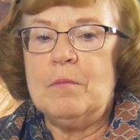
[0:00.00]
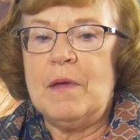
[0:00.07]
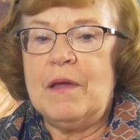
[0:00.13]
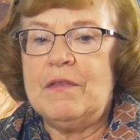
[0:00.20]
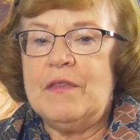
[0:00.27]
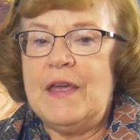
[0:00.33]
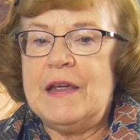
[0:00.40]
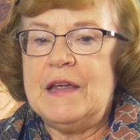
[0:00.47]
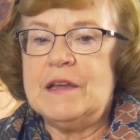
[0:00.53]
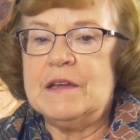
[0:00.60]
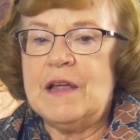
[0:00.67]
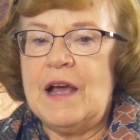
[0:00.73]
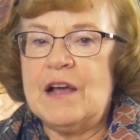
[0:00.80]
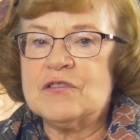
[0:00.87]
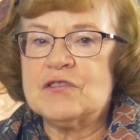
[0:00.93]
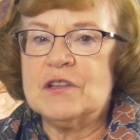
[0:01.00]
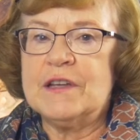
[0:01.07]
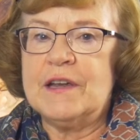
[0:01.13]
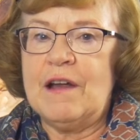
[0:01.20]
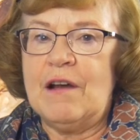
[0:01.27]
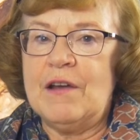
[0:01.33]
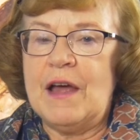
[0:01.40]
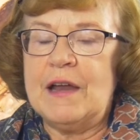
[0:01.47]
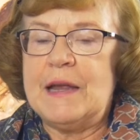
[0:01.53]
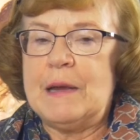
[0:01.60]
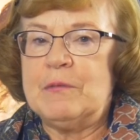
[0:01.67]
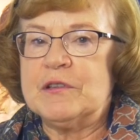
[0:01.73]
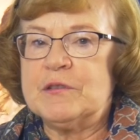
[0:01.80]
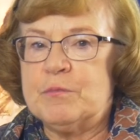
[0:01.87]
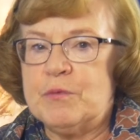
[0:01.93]
they actually are not
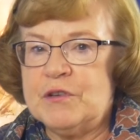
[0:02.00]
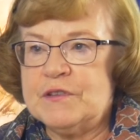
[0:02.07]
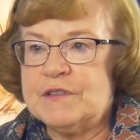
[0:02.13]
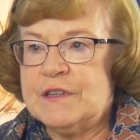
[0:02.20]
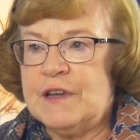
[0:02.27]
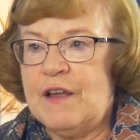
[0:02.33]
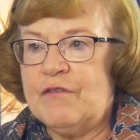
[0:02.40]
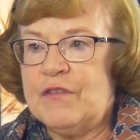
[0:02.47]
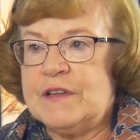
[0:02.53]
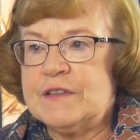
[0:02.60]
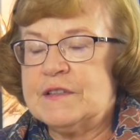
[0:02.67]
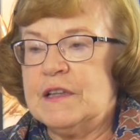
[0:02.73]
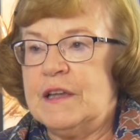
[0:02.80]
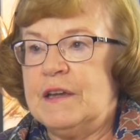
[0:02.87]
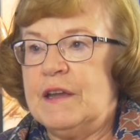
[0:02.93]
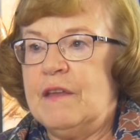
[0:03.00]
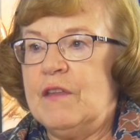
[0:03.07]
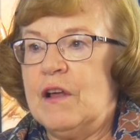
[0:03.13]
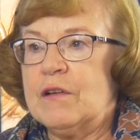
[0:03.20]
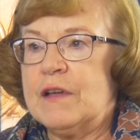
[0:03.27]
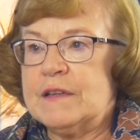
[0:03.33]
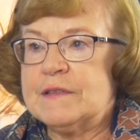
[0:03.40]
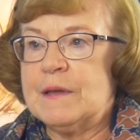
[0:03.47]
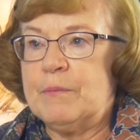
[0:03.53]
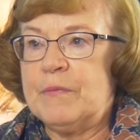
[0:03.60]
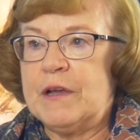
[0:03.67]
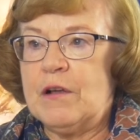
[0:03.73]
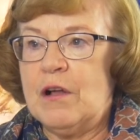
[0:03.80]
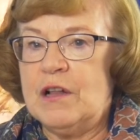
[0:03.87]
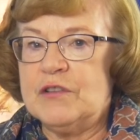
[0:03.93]
able to produce enough insulin, and they'll get
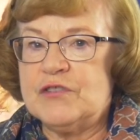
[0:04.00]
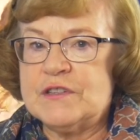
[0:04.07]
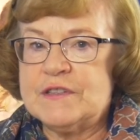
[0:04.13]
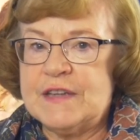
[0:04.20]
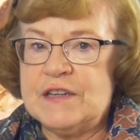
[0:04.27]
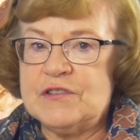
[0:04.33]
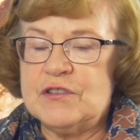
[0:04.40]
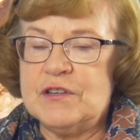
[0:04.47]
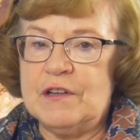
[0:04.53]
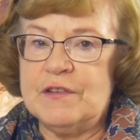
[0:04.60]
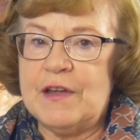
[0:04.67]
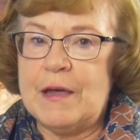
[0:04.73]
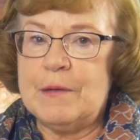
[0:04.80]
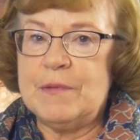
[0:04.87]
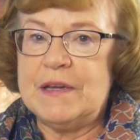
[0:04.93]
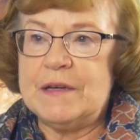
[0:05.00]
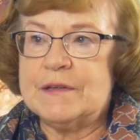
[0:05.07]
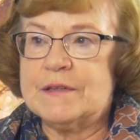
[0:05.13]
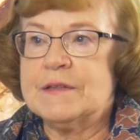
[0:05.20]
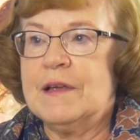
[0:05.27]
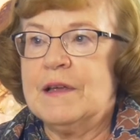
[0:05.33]
something called gestational diabetes.